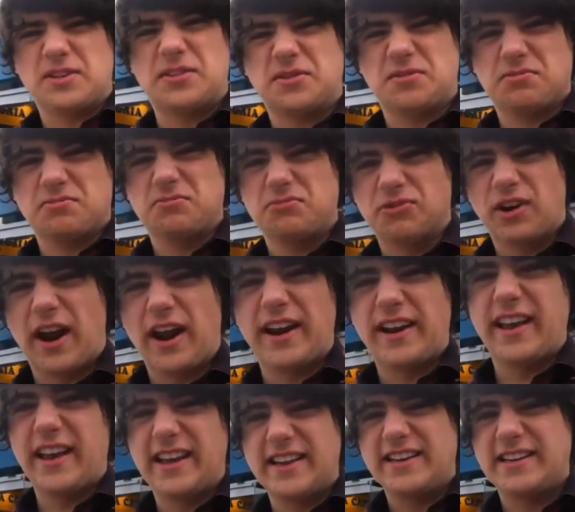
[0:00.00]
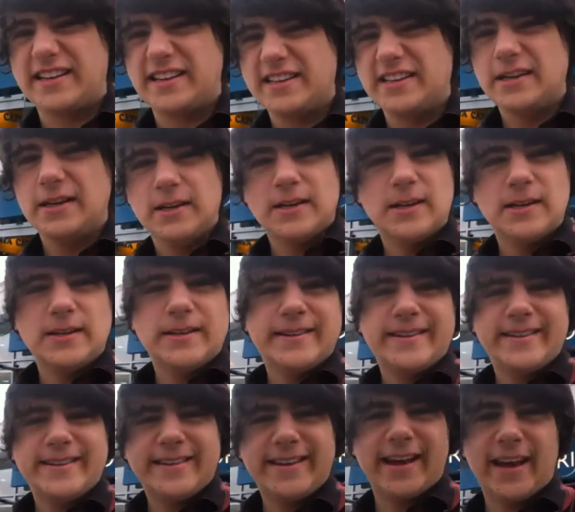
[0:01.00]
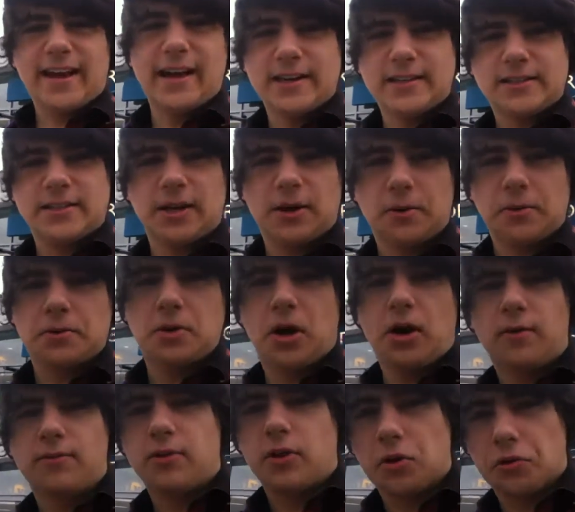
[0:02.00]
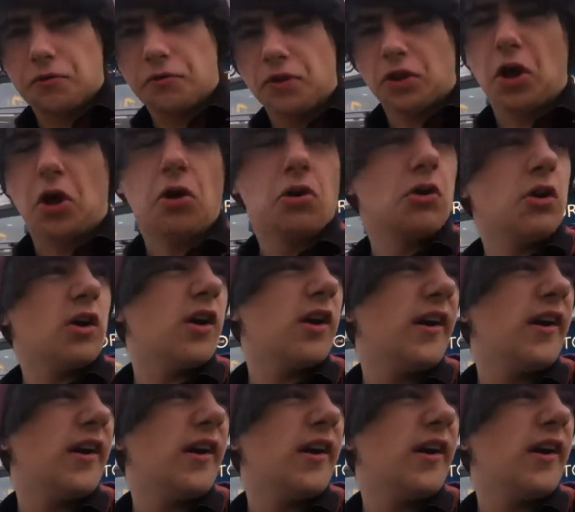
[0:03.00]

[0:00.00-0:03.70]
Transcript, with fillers: and it's raining. Yeah, so can't vlog for long.